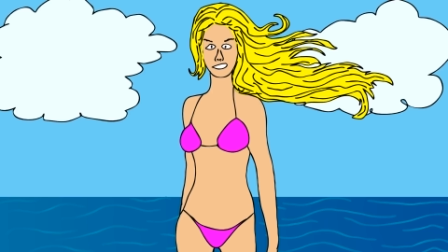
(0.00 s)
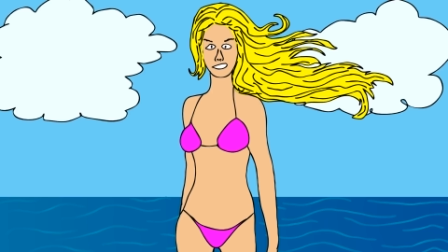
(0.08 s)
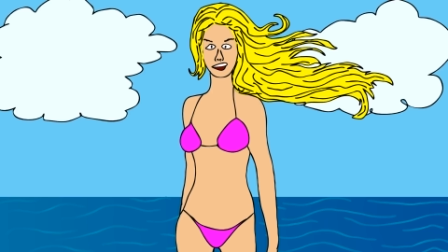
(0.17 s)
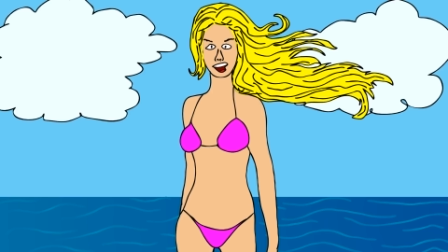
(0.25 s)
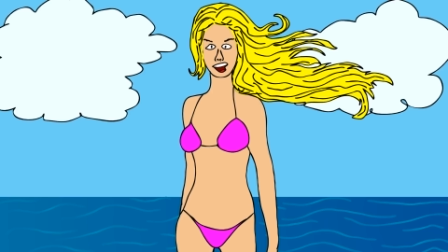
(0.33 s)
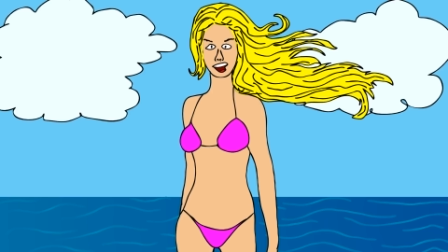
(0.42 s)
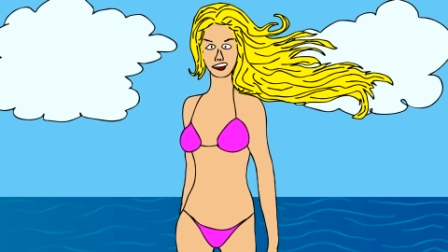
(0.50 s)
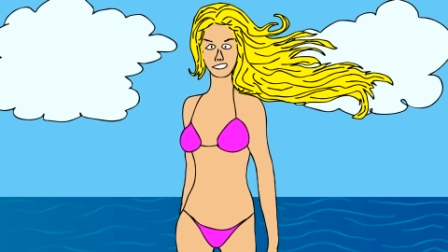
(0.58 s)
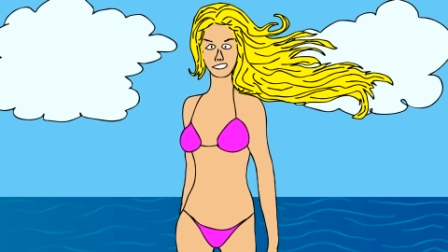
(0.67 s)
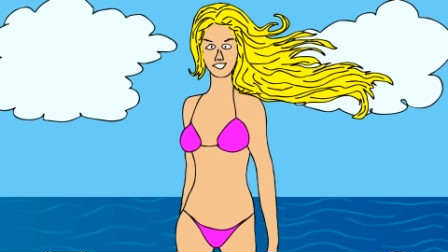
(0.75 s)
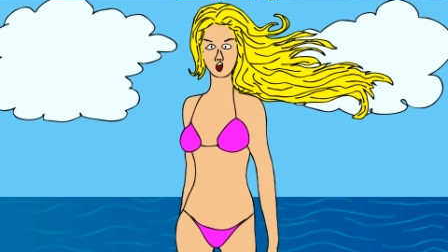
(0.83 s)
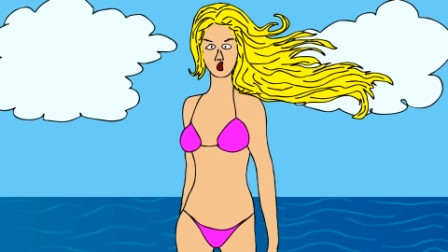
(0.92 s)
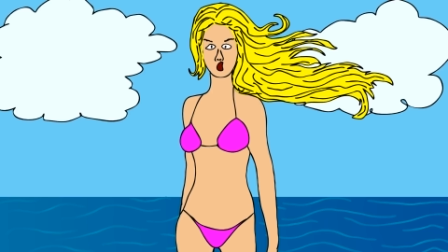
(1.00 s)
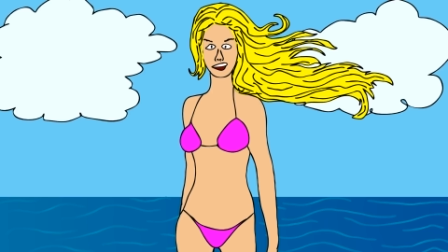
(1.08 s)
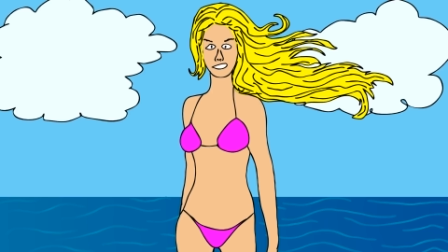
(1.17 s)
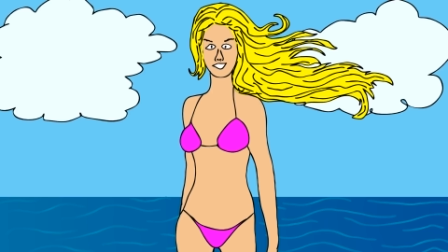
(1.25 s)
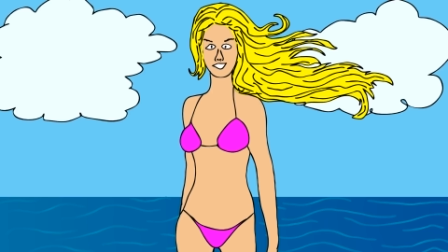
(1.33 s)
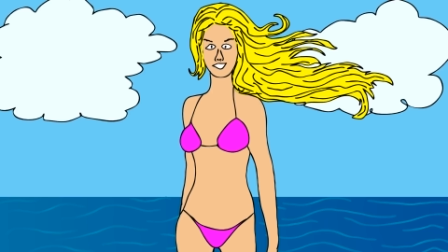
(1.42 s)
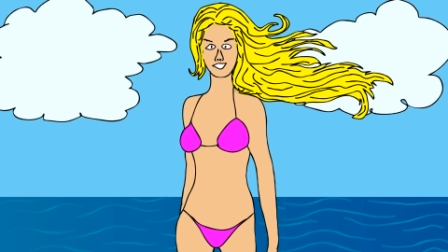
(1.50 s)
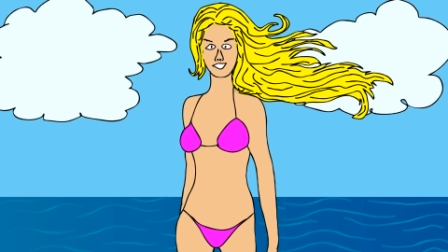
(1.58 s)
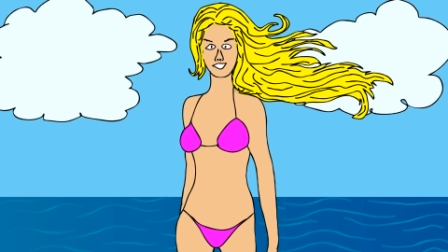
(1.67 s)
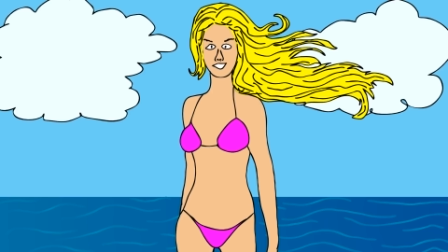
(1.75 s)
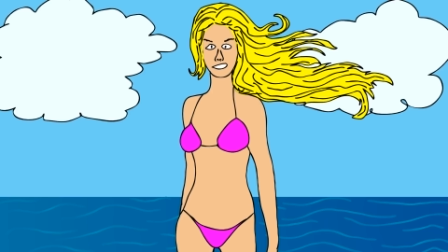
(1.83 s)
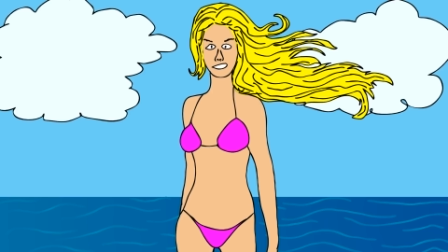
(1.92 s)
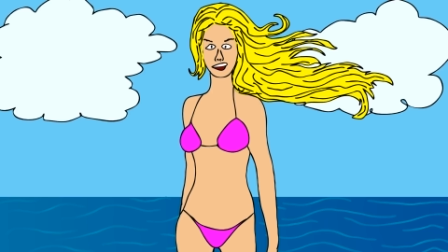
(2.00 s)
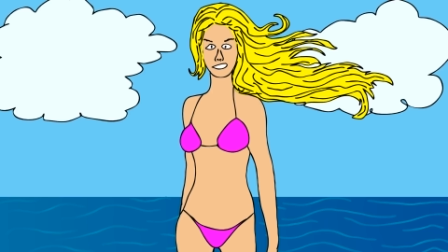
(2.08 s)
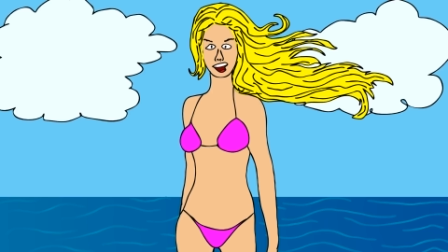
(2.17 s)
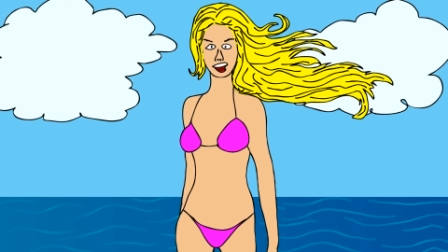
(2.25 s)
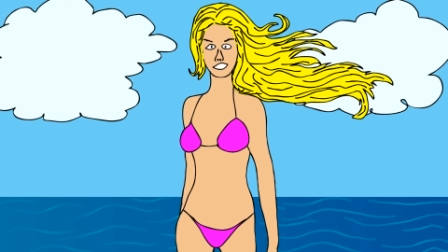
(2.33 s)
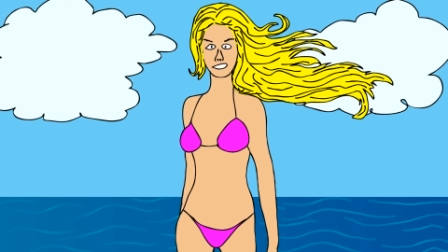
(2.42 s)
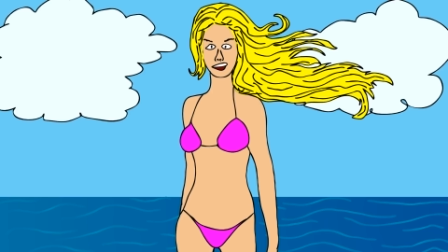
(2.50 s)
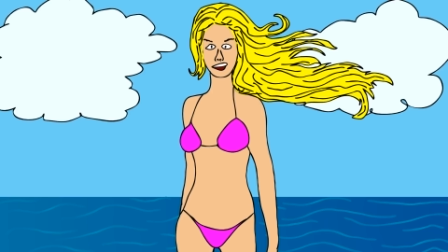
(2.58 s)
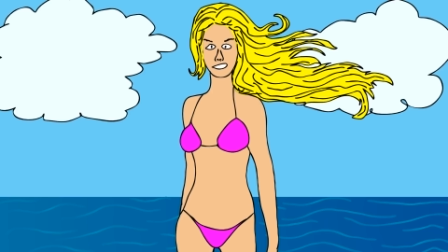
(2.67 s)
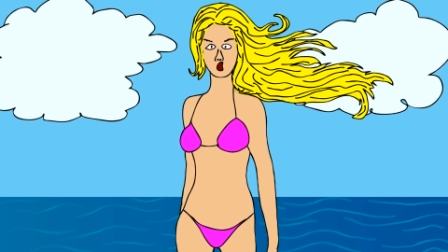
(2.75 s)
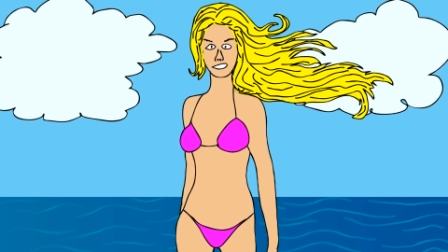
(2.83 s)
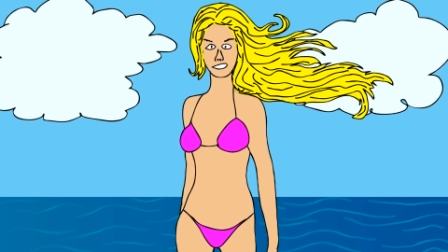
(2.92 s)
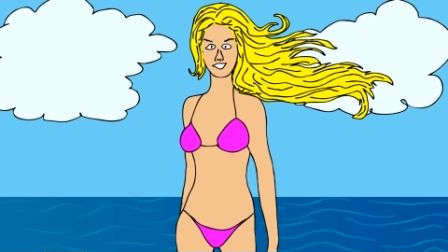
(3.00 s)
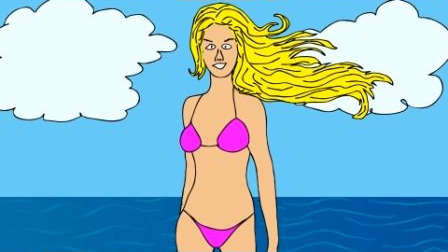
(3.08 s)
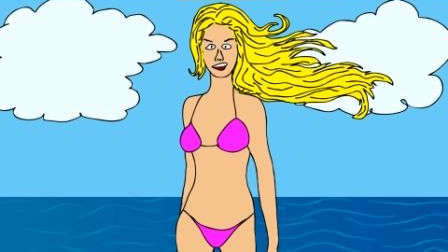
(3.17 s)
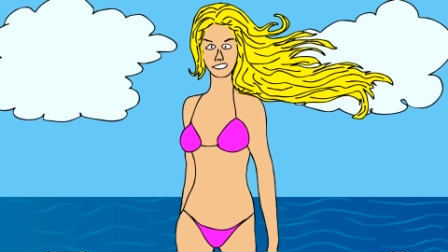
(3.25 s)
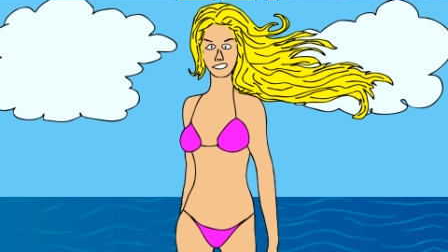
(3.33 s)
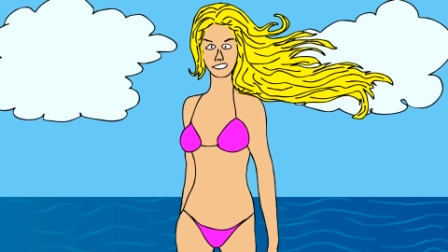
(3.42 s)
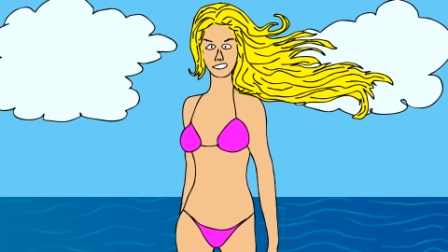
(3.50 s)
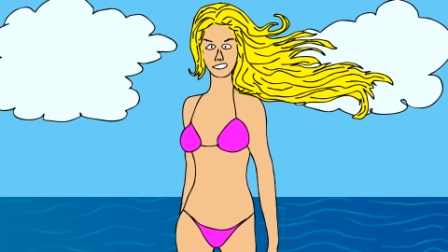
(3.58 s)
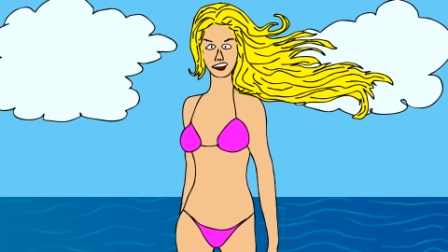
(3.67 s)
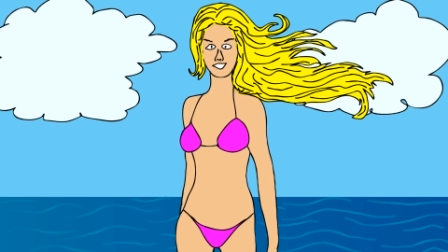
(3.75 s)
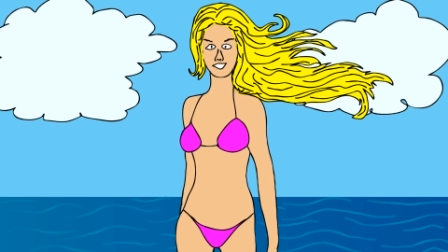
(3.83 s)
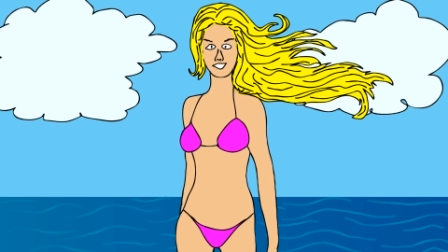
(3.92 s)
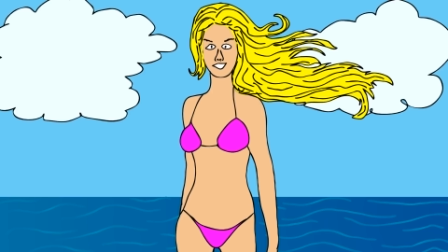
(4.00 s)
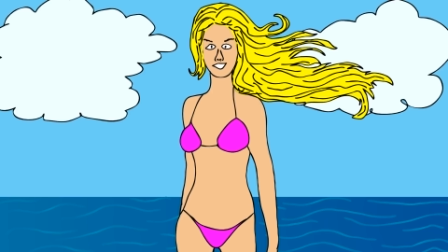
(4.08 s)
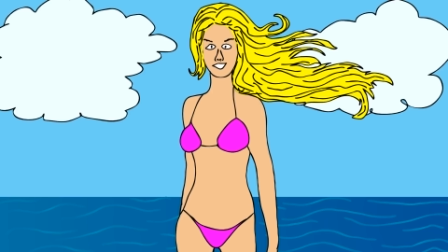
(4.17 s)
A few hours go by, and he decides he better go check on Sally.